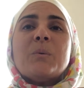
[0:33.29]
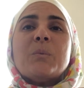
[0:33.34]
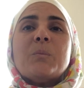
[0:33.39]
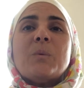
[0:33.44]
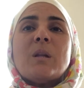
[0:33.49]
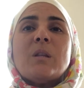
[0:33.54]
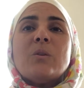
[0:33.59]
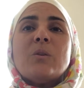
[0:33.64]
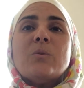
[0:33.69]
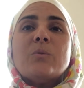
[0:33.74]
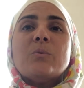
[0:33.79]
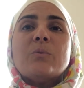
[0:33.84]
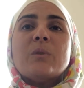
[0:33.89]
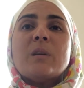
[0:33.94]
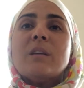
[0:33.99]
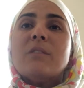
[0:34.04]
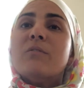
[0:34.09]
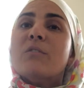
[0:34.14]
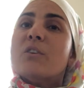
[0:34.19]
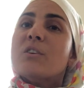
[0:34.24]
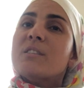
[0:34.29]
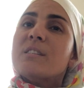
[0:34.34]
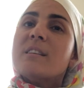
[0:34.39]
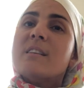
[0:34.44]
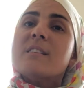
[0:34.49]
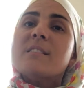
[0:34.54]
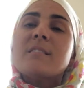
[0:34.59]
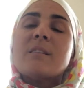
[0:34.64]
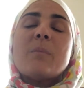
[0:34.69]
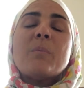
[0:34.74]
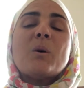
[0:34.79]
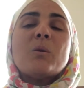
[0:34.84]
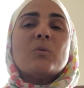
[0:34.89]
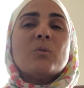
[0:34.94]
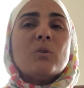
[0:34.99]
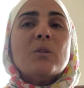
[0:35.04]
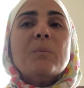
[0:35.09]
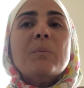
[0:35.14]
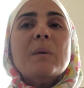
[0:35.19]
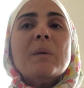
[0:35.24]
When you read verses about
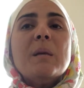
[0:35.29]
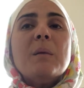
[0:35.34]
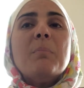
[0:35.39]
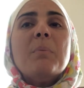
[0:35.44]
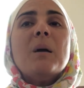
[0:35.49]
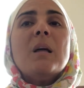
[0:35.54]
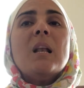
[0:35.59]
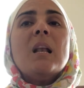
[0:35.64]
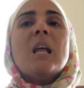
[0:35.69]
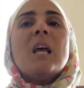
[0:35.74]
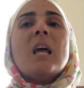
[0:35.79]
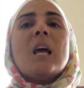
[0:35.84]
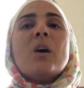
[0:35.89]
good people